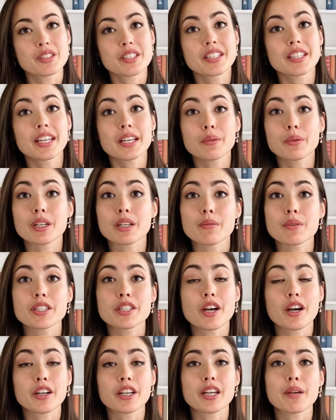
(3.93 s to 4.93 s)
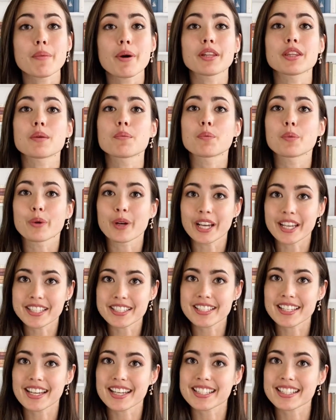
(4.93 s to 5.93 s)
Today we're going to be talking about the
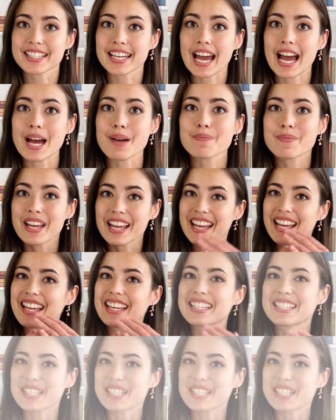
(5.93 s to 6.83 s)
BrainTest app, and